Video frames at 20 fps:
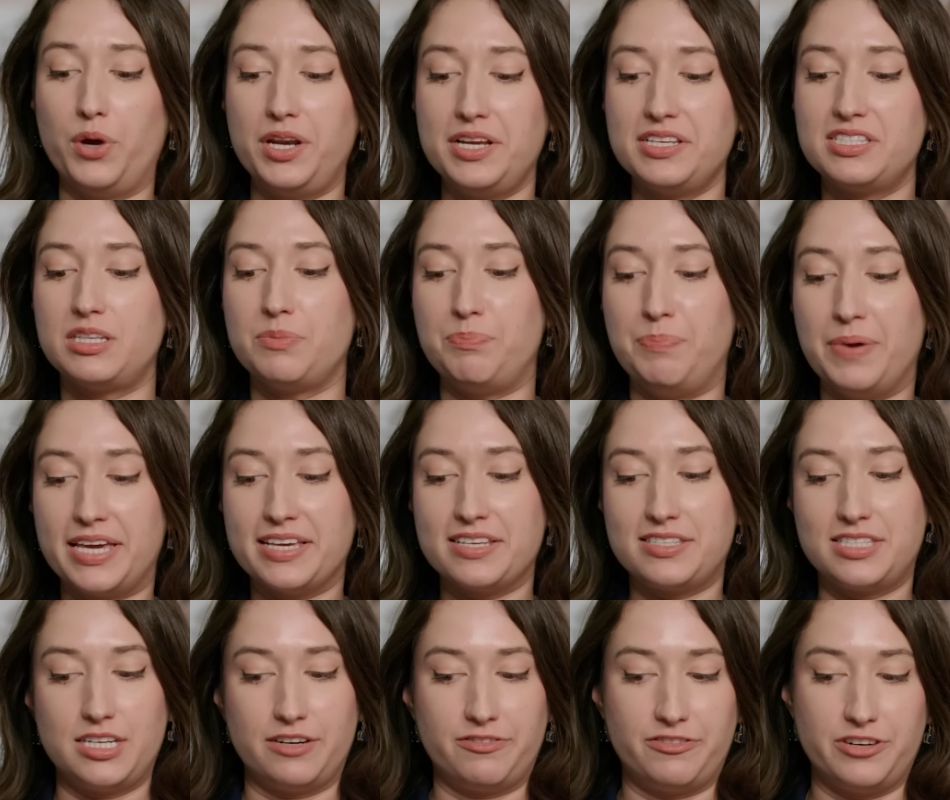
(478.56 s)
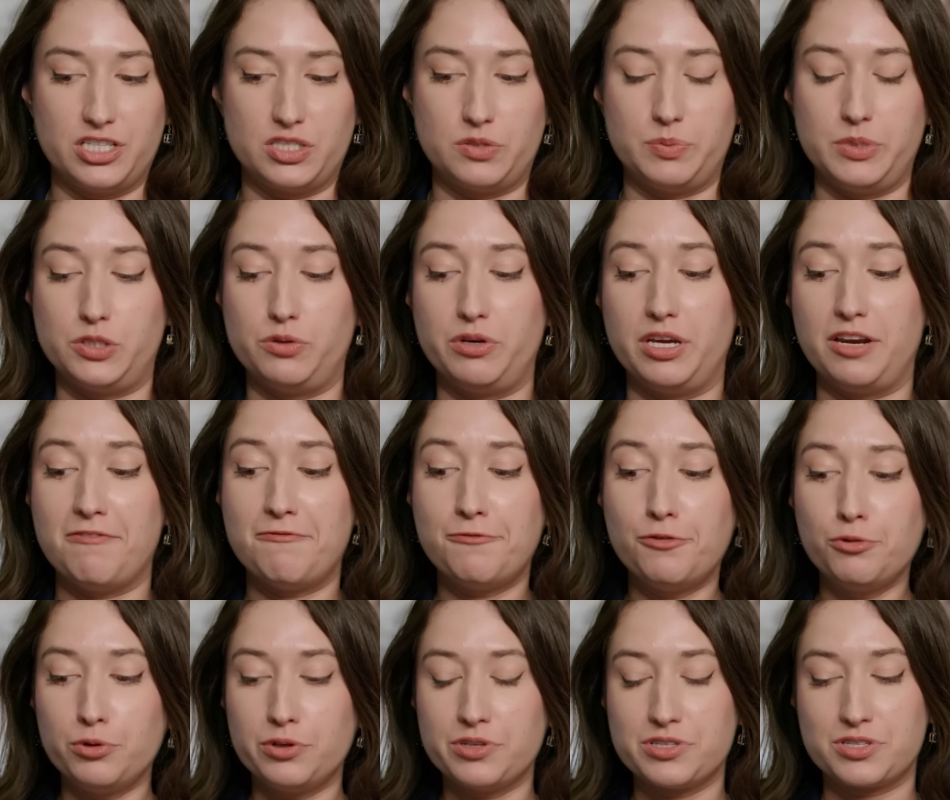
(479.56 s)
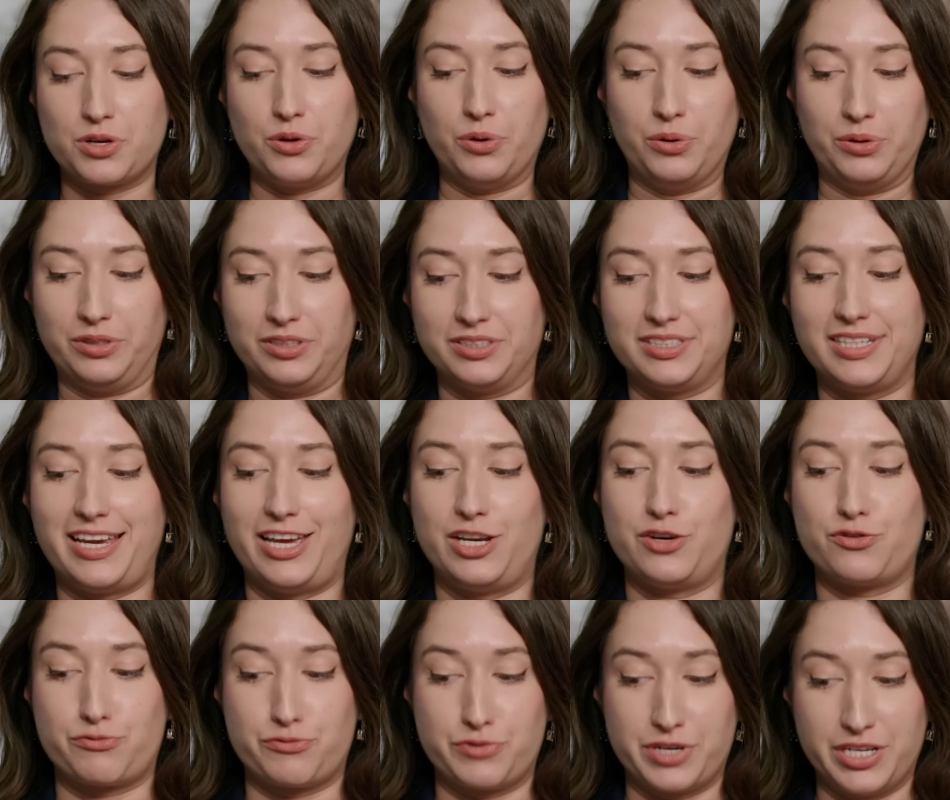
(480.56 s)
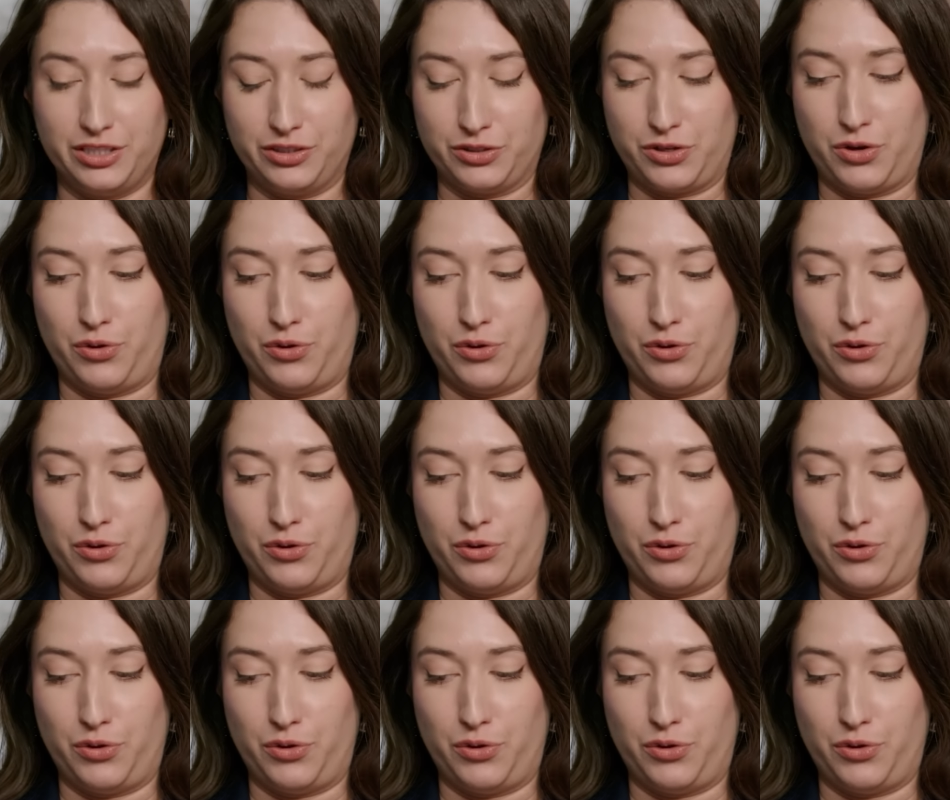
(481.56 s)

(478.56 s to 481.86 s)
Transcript: what is the biggest difference between fool's gold and real